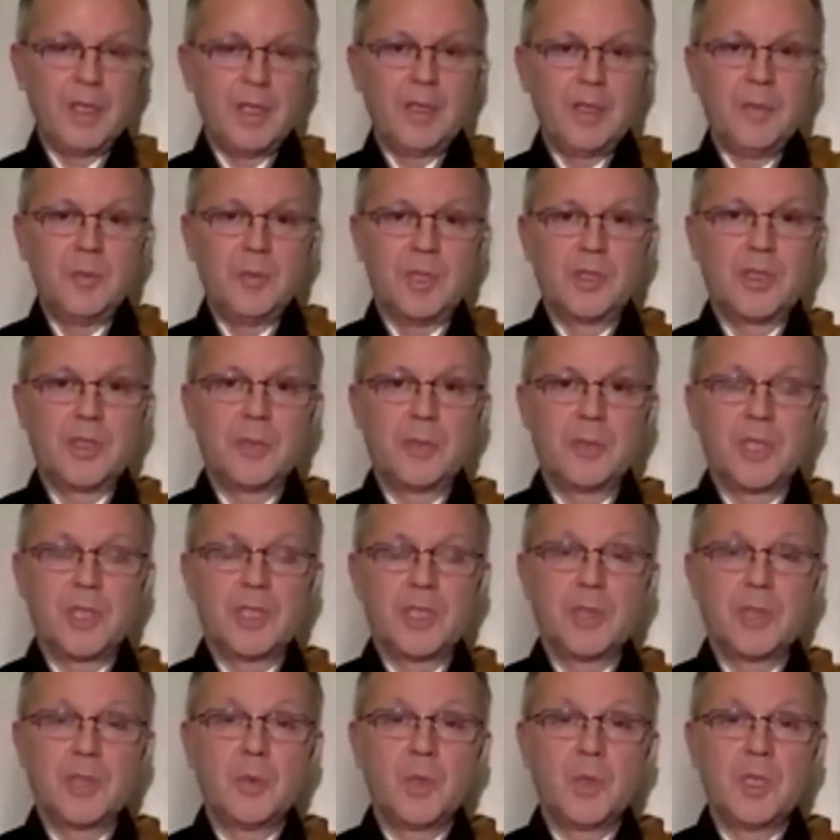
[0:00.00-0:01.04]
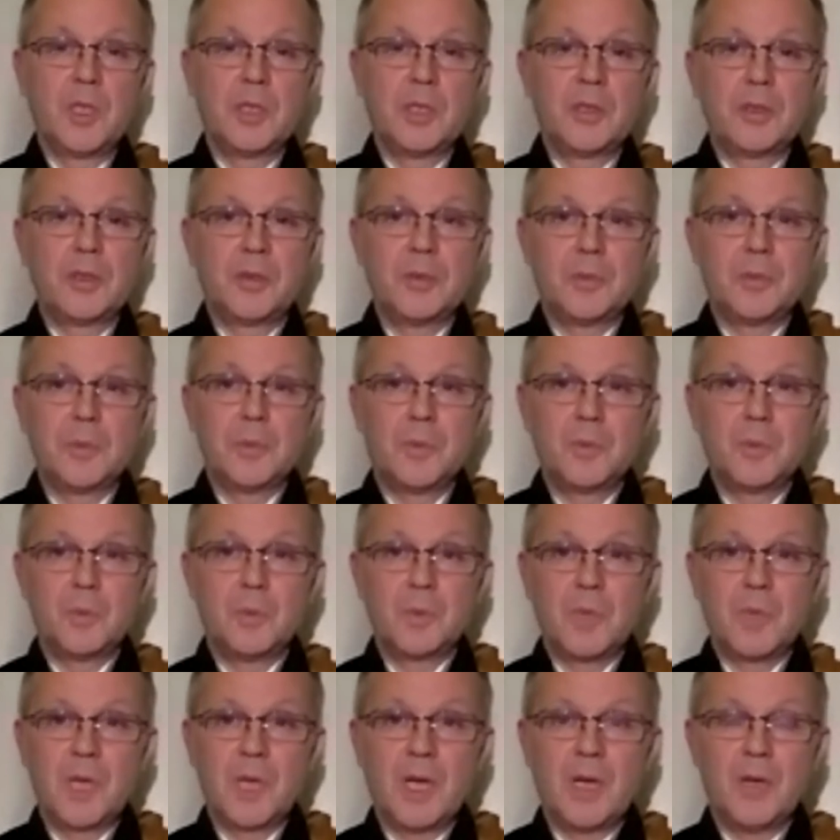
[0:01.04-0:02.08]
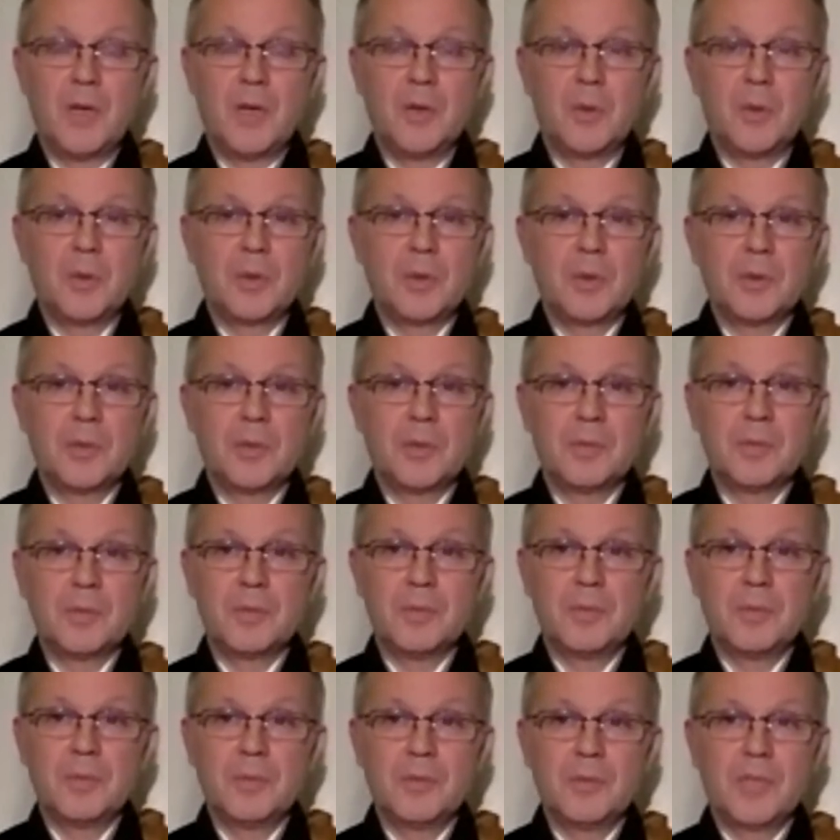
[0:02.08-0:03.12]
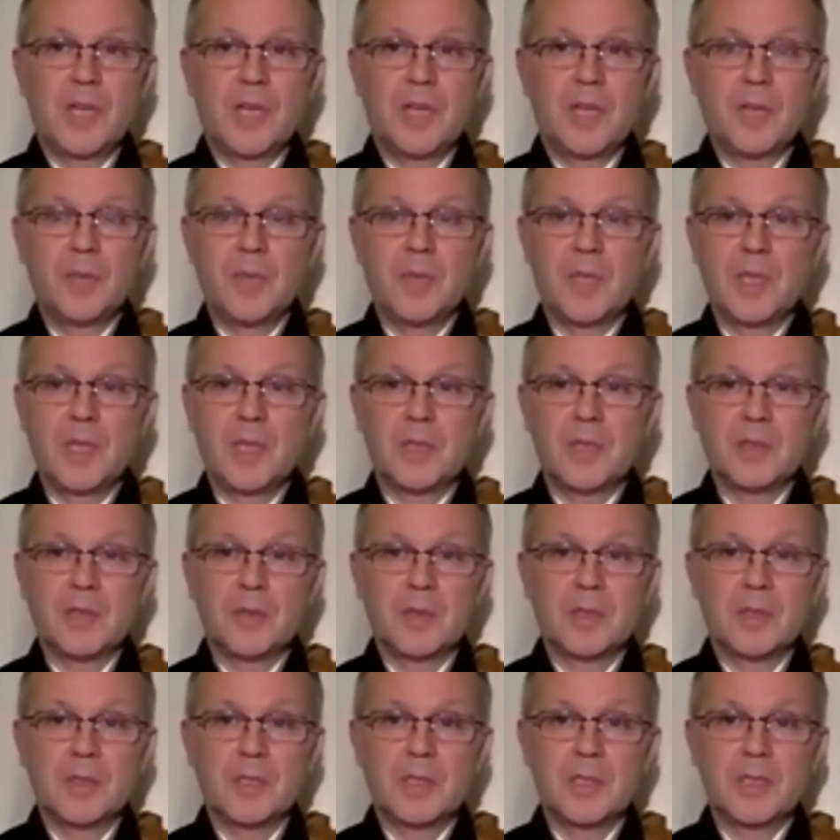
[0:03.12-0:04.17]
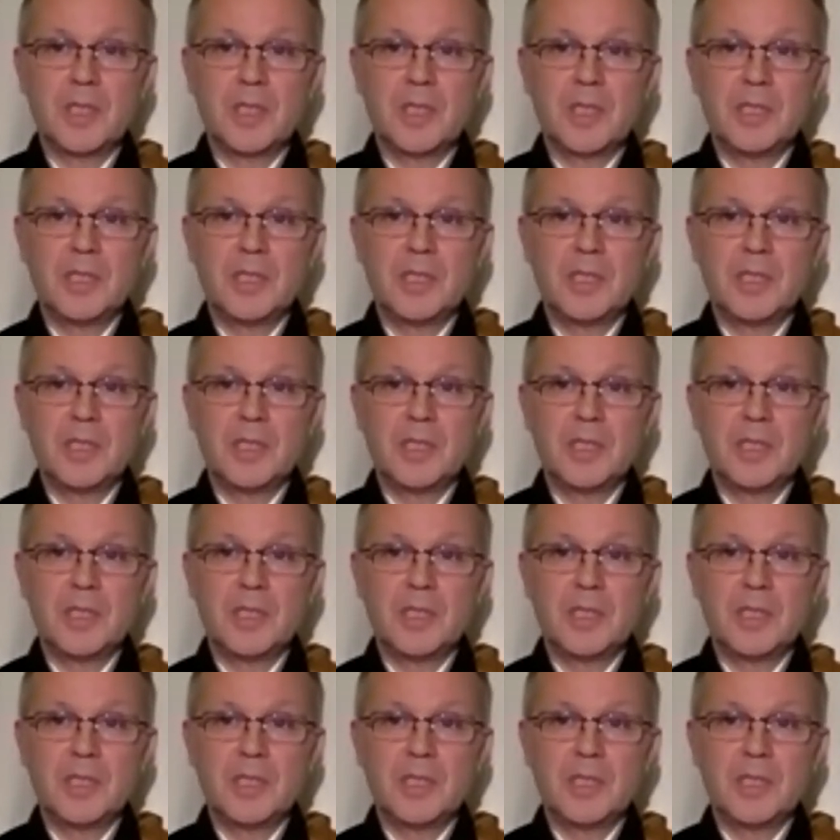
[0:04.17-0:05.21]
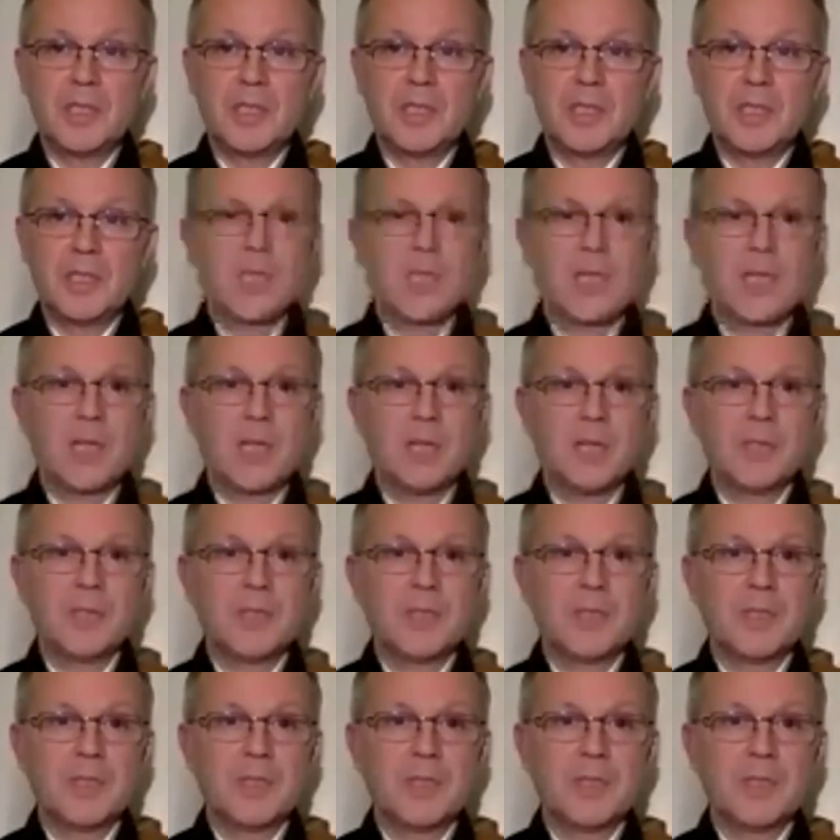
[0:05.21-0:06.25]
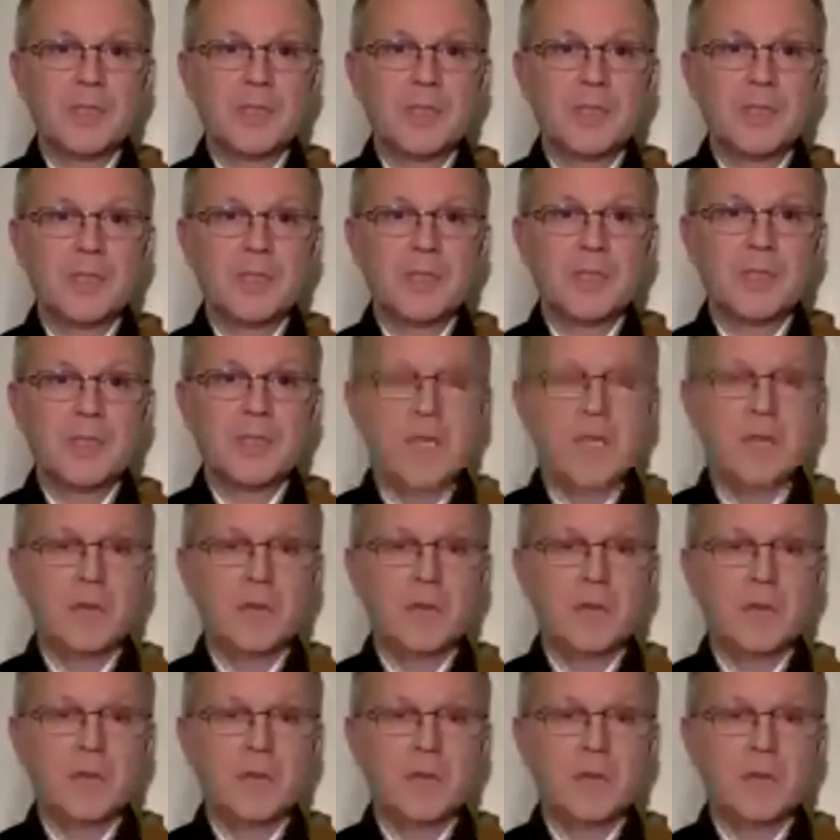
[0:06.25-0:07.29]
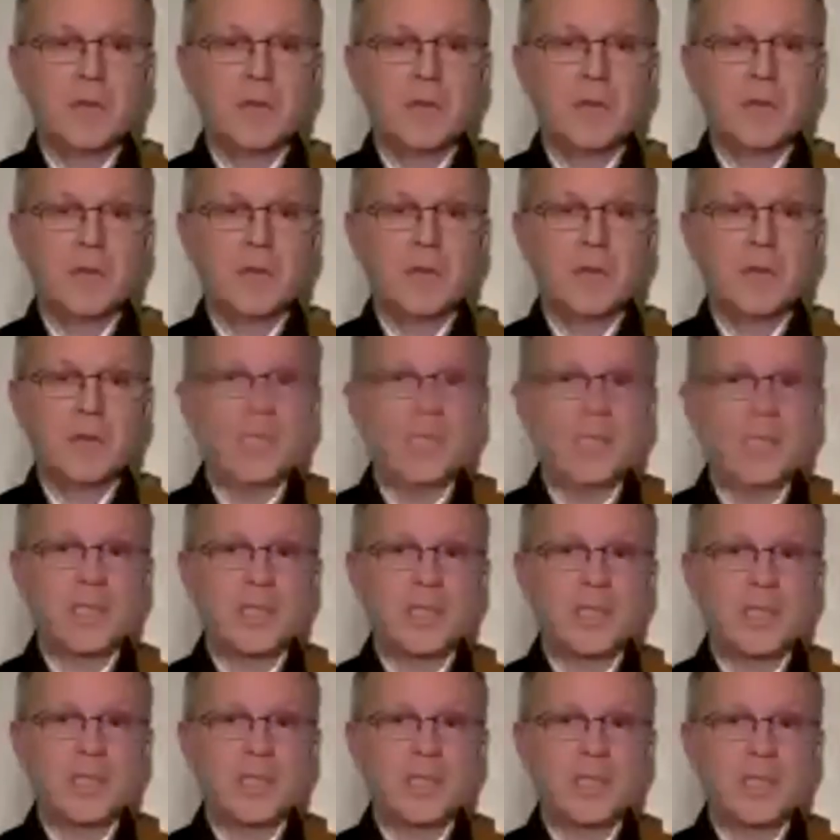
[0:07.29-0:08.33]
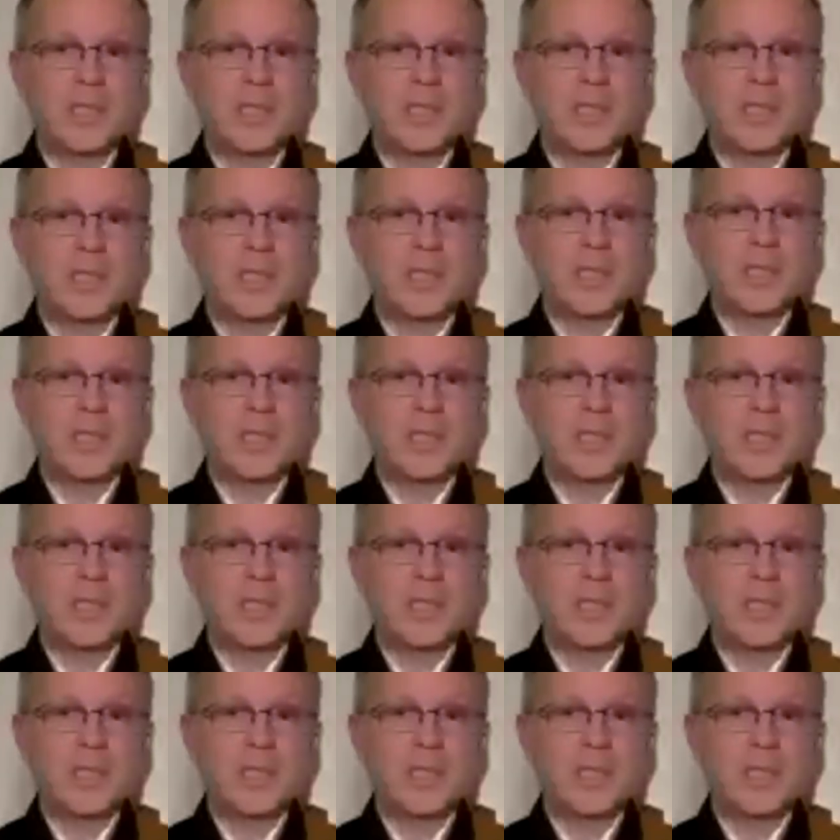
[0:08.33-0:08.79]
But sometimes I wonder how Dharma or the teaching, how how it happened, you know, how it to Iceland.